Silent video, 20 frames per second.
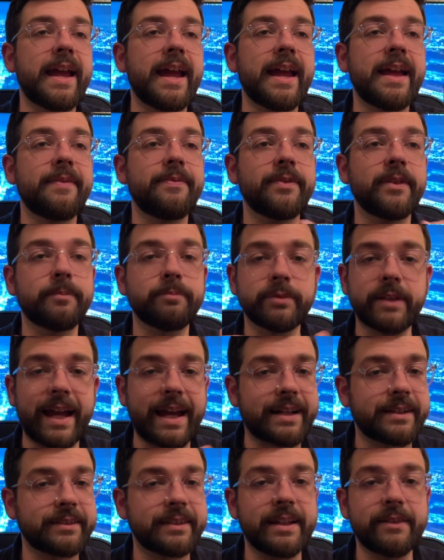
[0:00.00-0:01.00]
and the
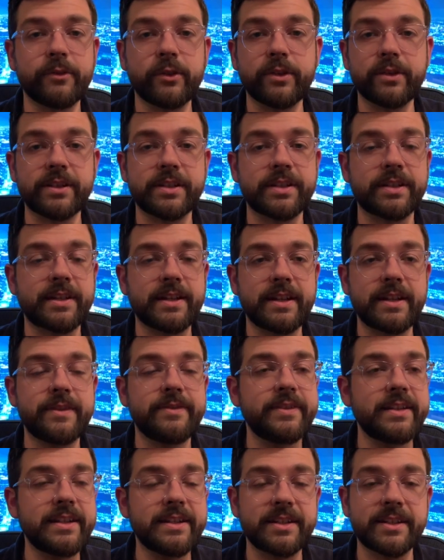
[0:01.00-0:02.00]
black levels
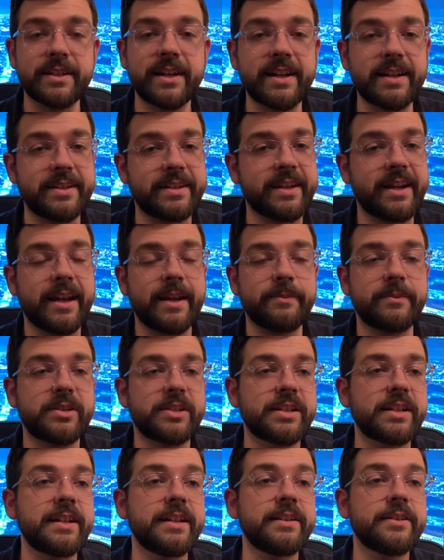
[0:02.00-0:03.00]
in these nighttime
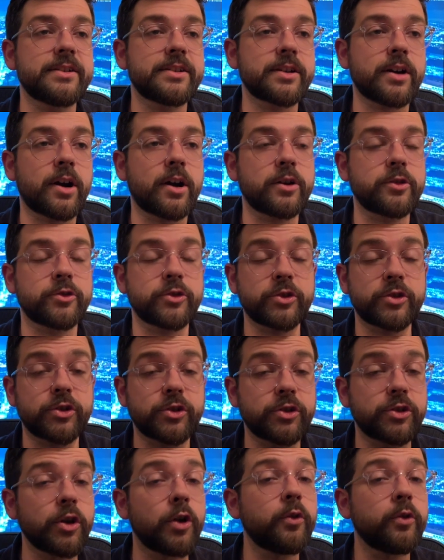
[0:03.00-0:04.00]
scenes are
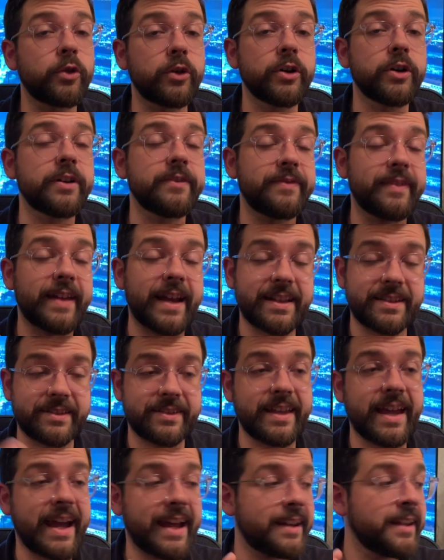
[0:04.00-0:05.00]
just so good, and that's
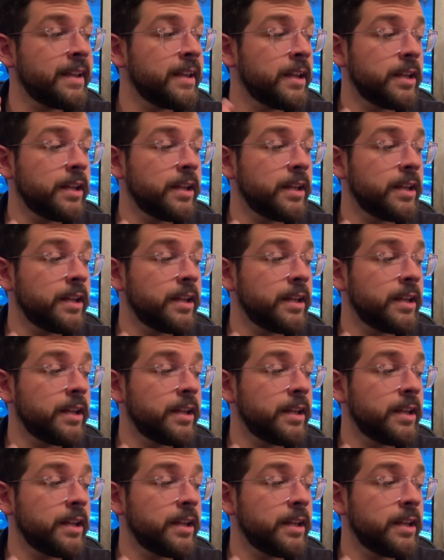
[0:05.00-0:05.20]
that